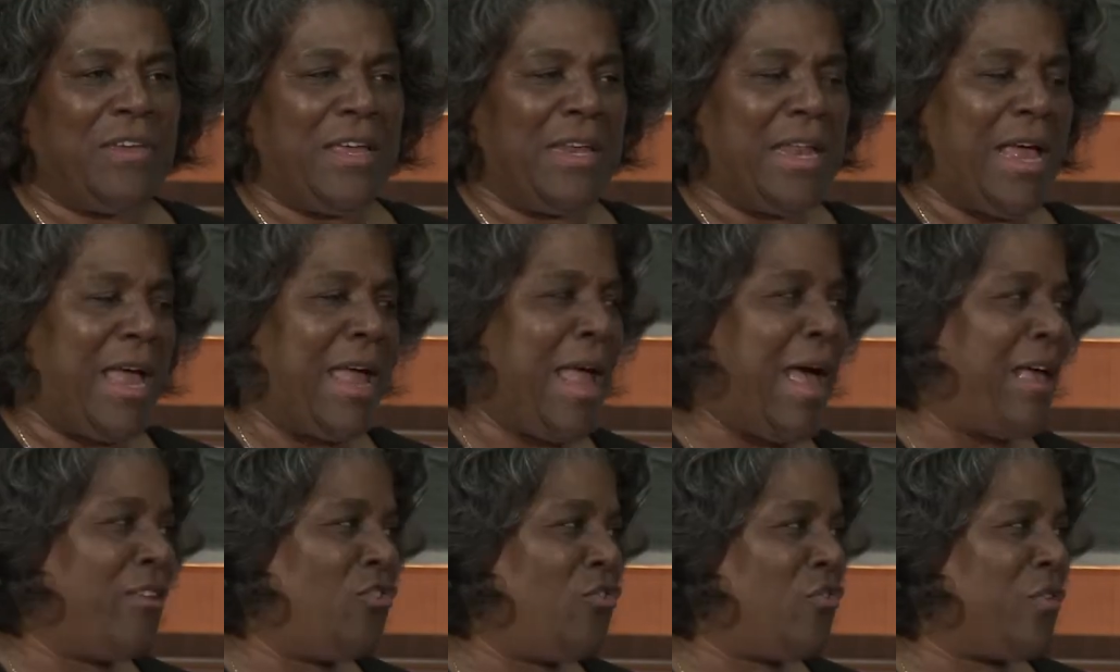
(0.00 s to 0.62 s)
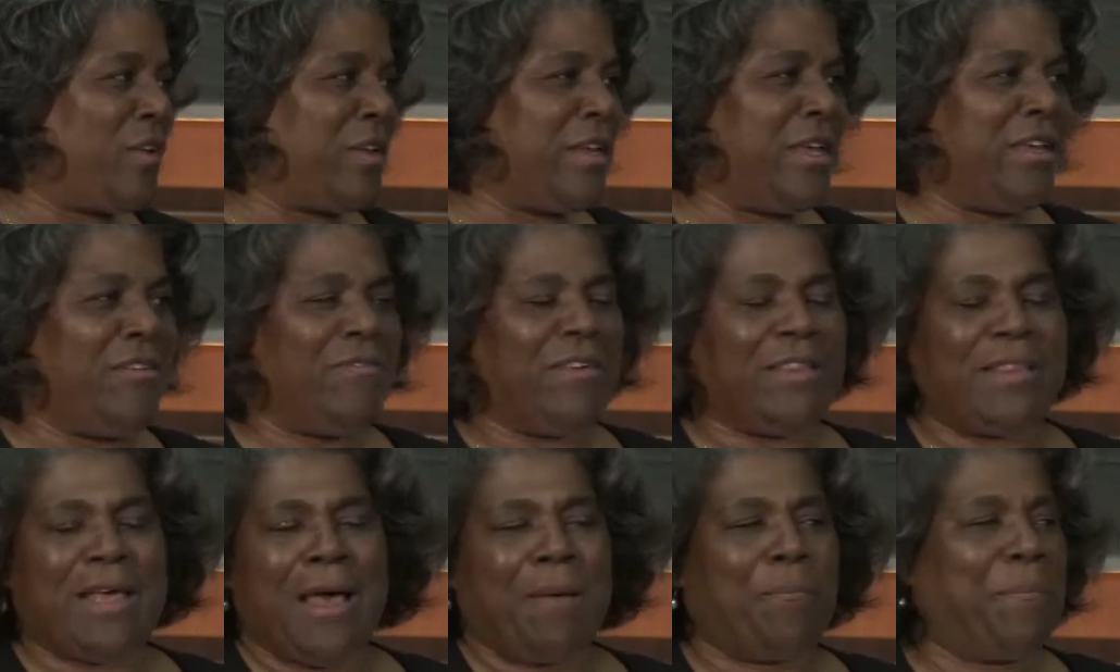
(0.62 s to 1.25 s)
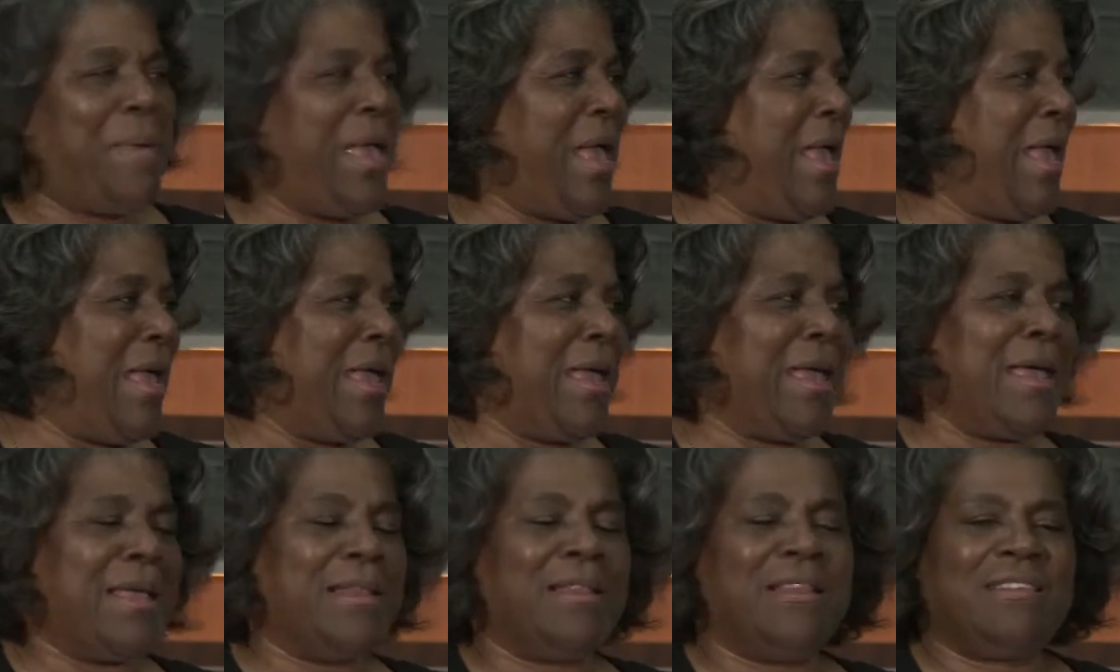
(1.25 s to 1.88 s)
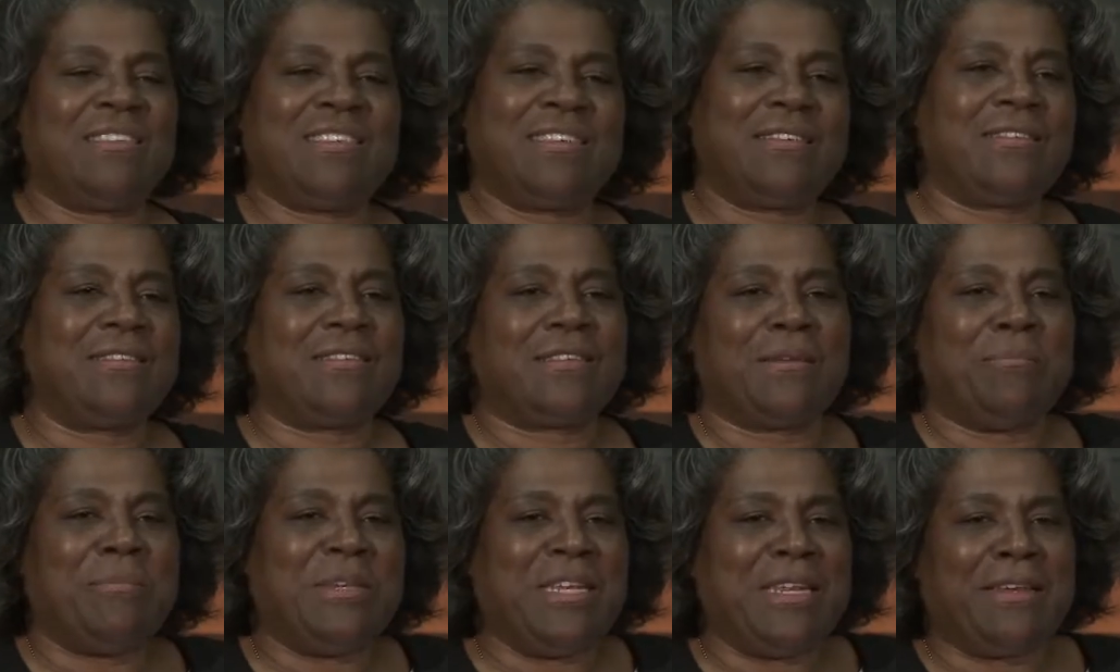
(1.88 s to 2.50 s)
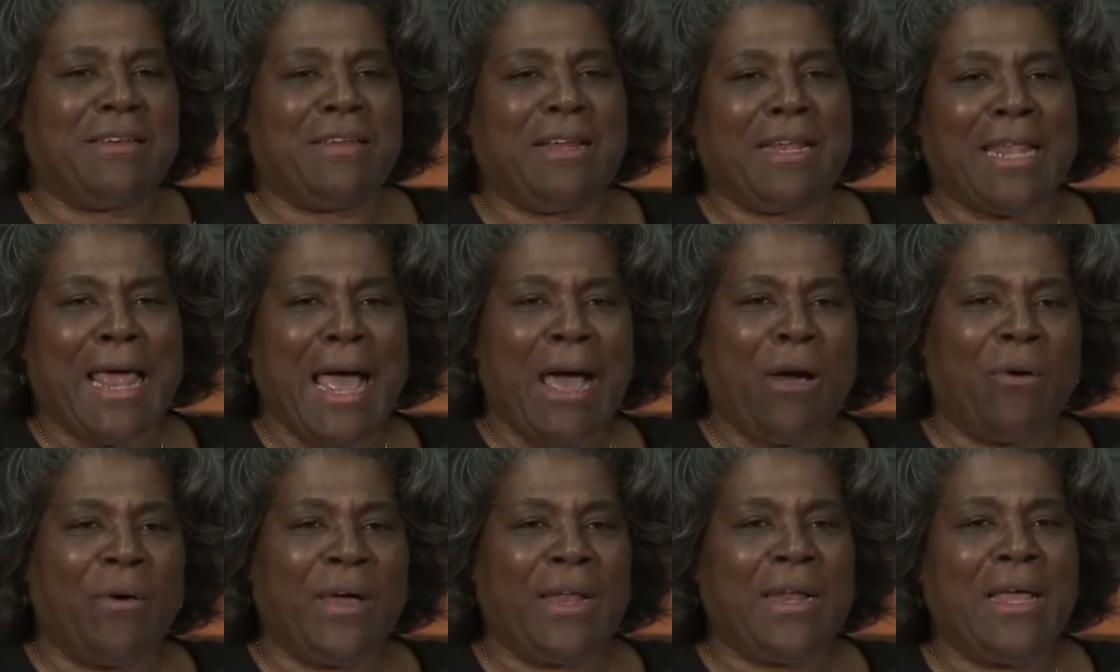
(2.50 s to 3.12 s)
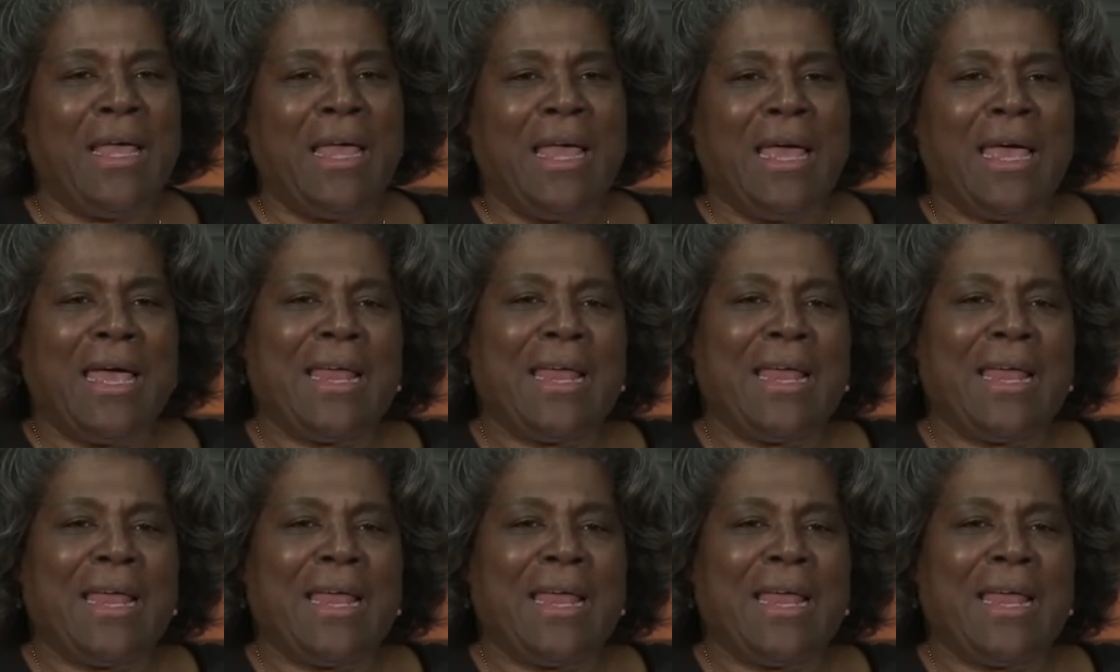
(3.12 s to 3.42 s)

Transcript: And I asked for leave without pay, and the system didn't allow it.